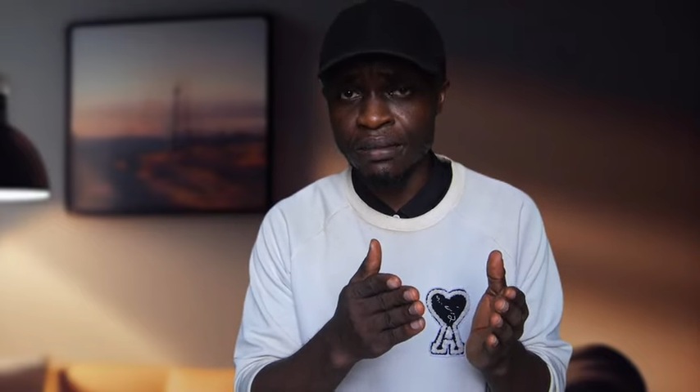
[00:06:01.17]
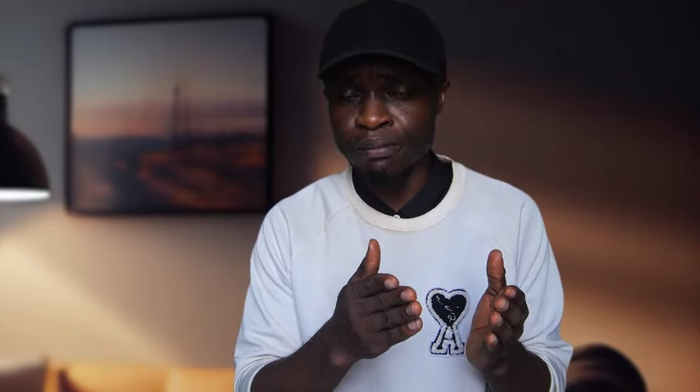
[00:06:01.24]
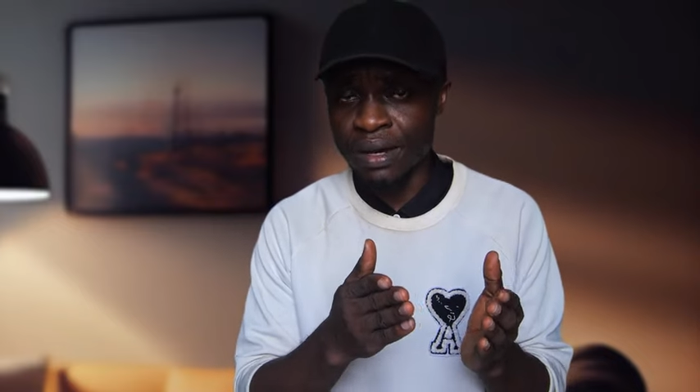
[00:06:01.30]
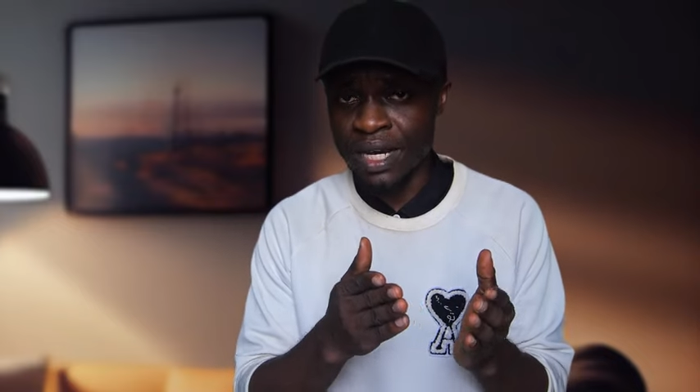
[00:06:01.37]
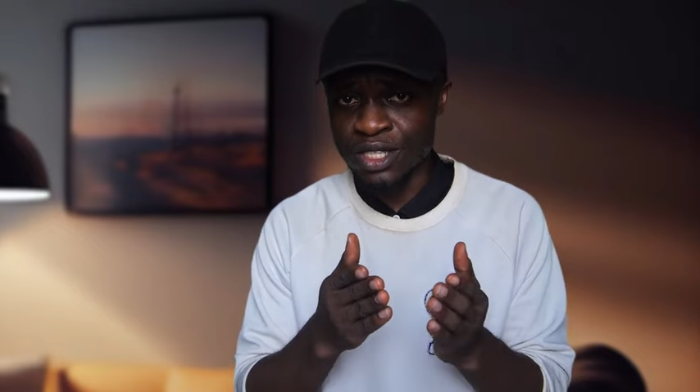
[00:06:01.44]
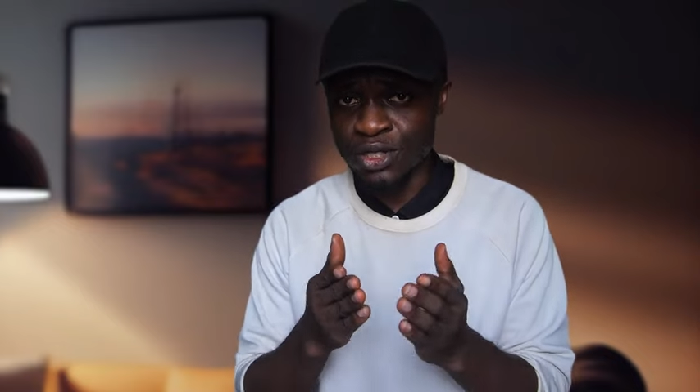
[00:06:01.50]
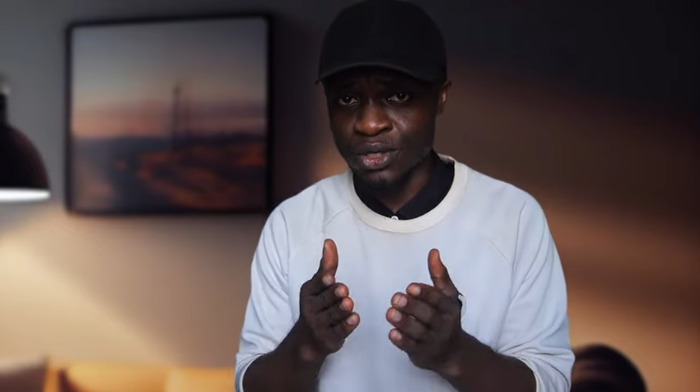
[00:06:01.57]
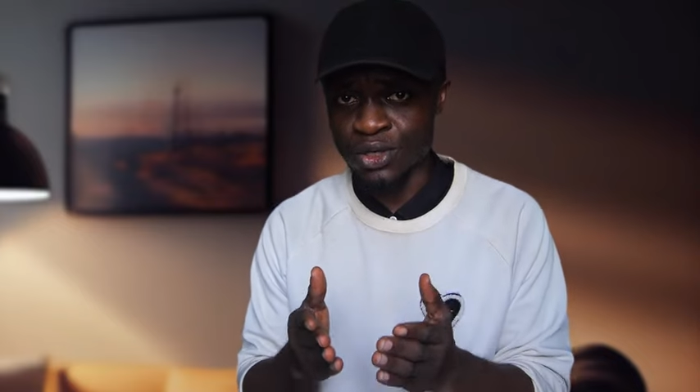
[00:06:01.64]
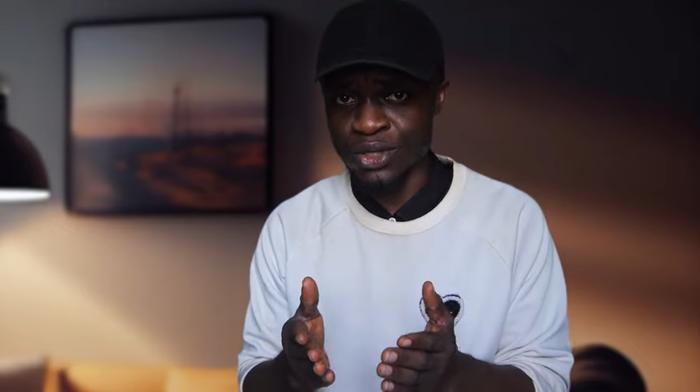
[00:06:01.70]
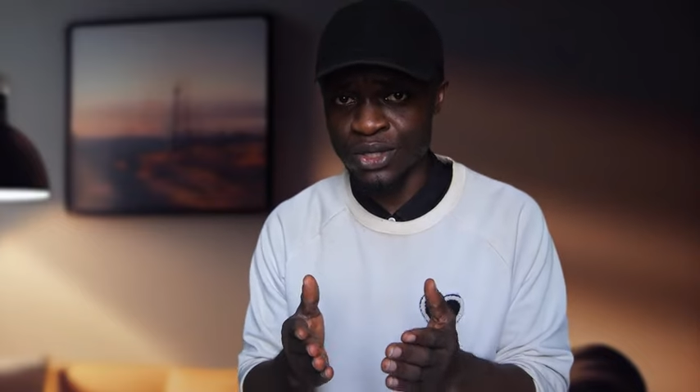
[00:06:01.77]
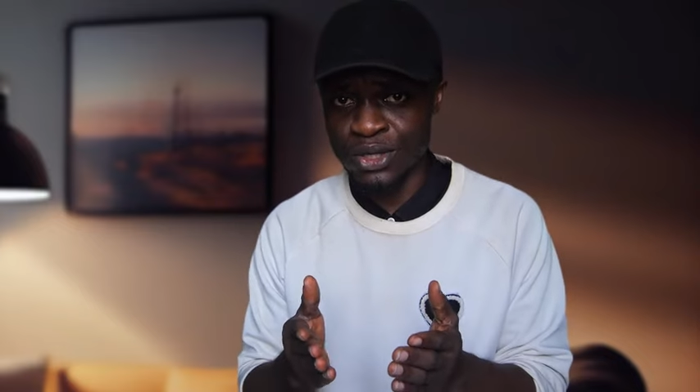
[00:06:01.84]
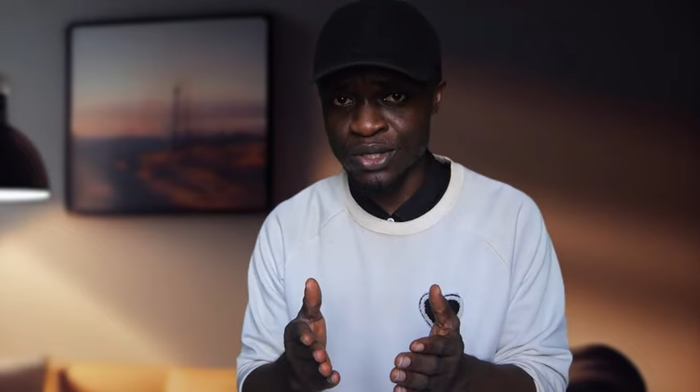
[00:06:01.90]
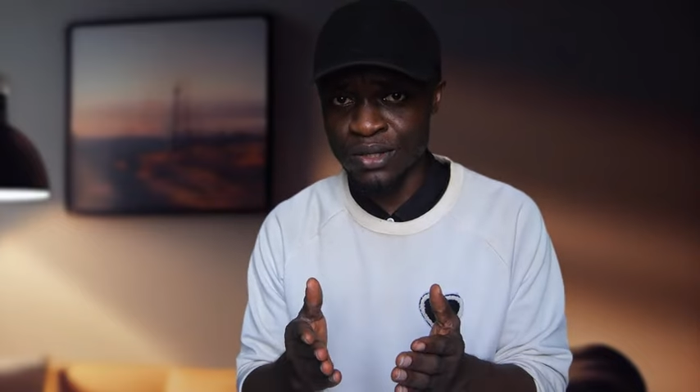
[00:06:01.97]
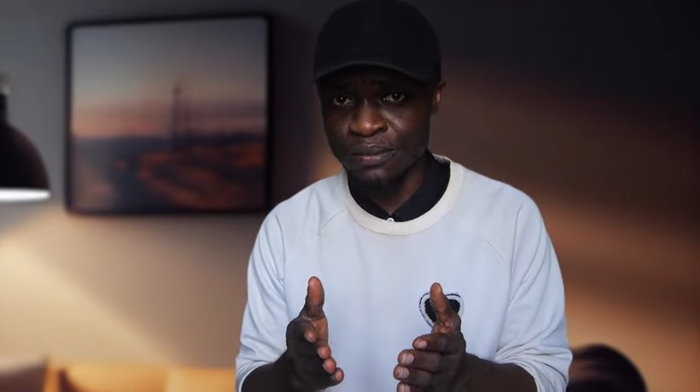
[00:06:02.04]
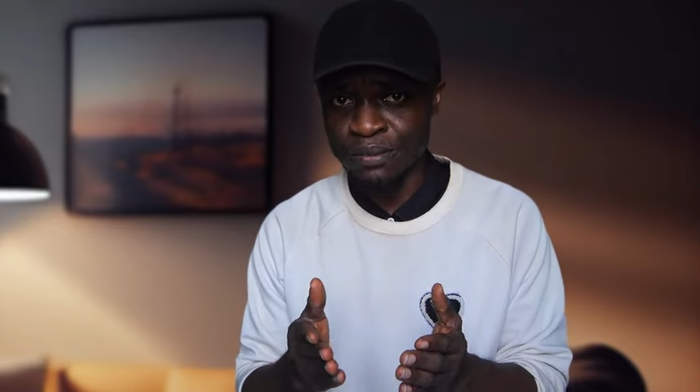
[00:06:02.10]

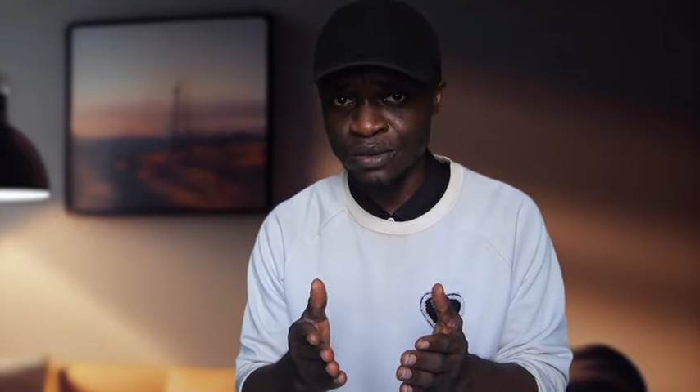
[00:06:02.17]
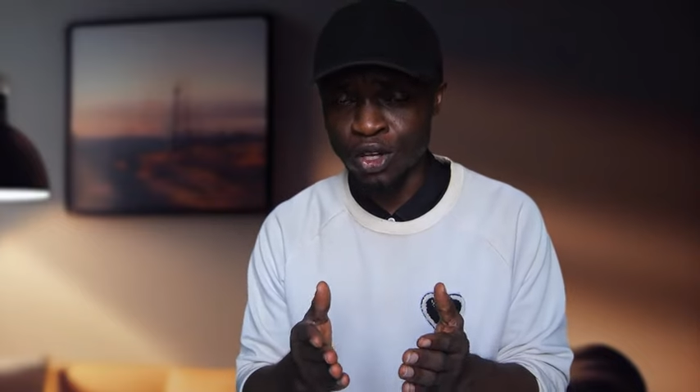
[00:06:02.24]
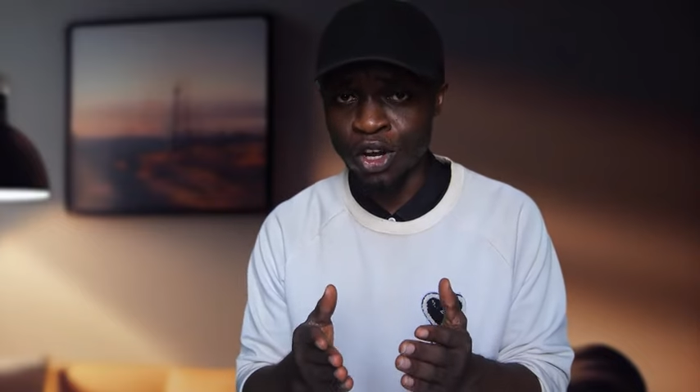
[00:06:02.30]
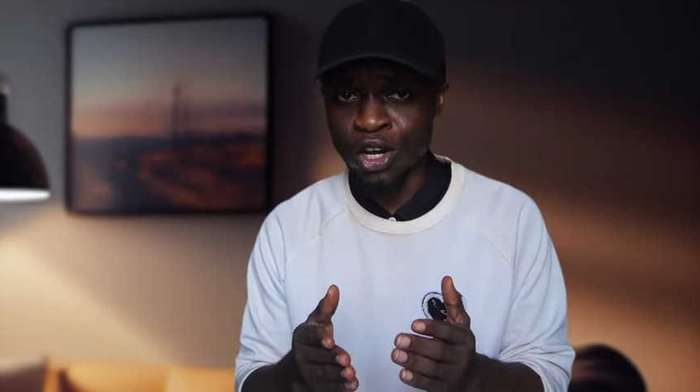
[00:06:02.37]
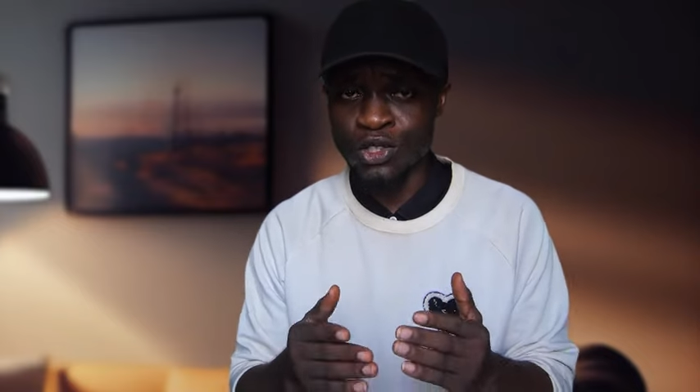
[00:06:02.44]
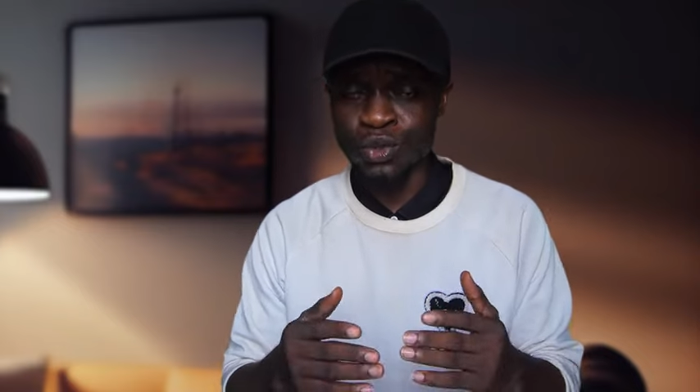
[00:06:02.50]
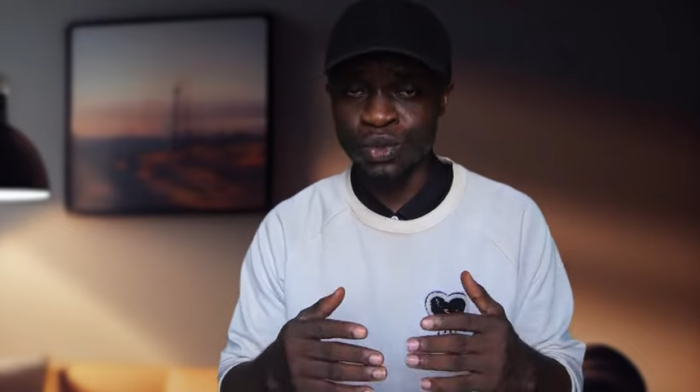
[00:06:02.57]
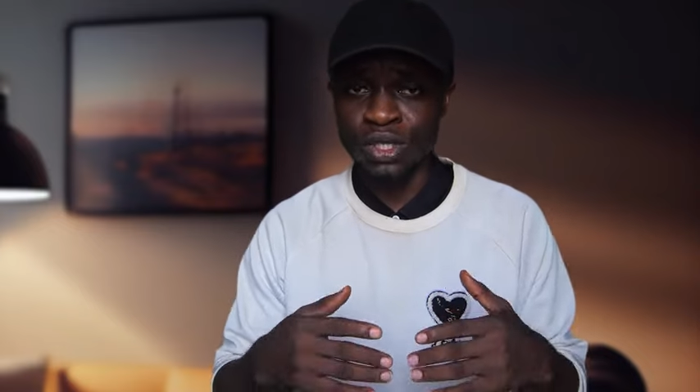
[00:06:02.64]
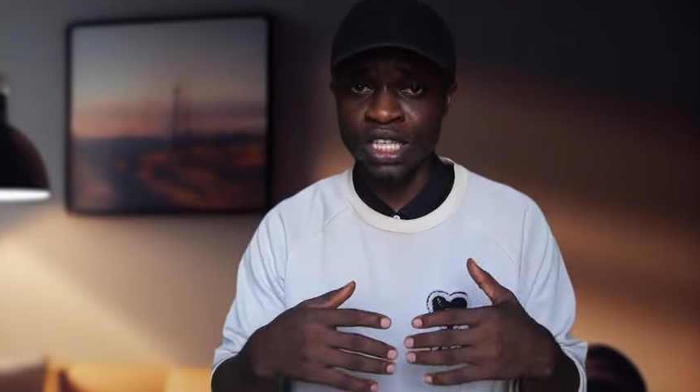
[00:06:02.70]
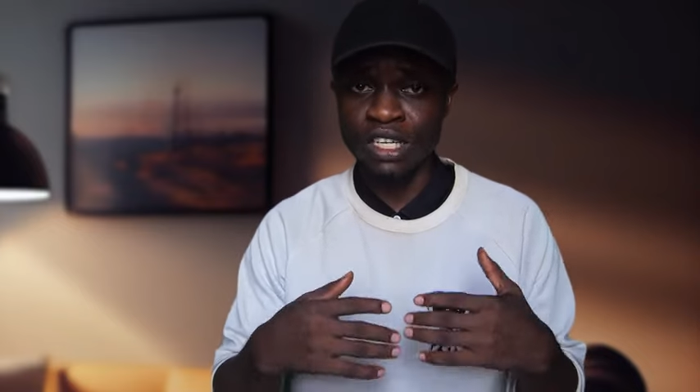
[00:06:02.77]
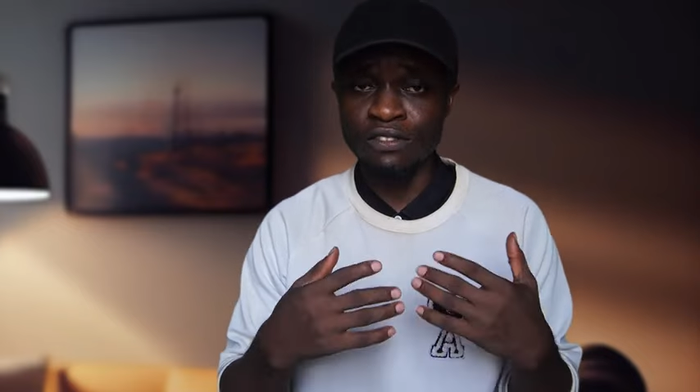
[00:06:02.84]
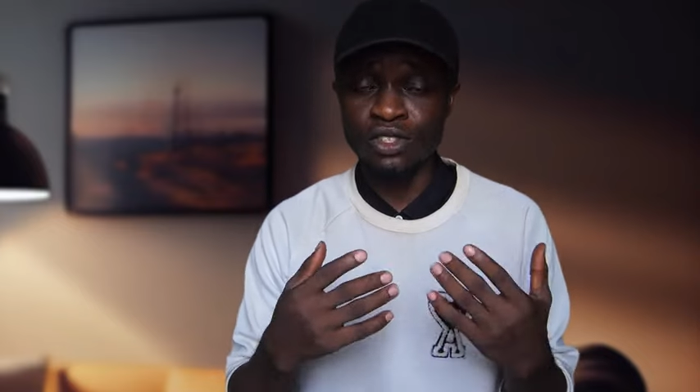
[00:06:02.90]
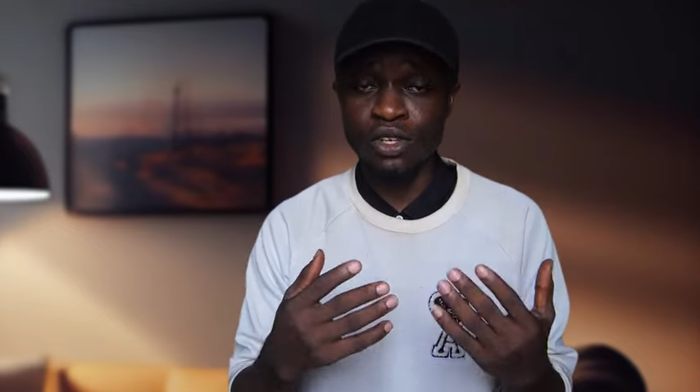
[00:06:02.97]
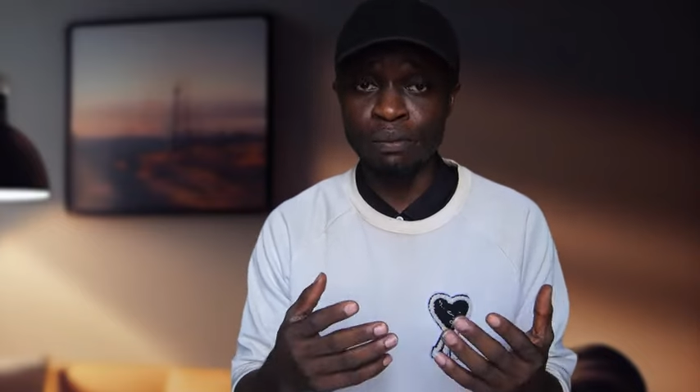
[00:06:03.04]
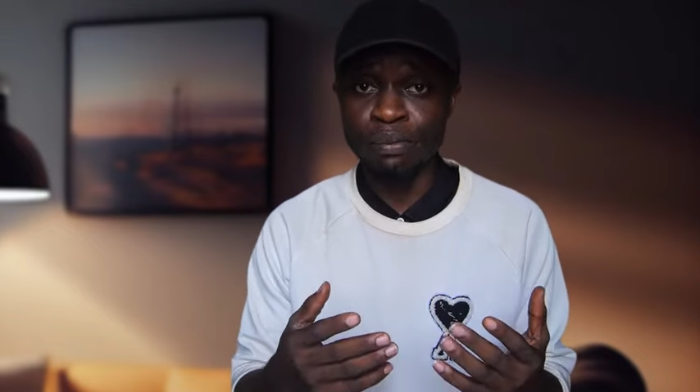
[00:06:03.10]
pastors, or to give some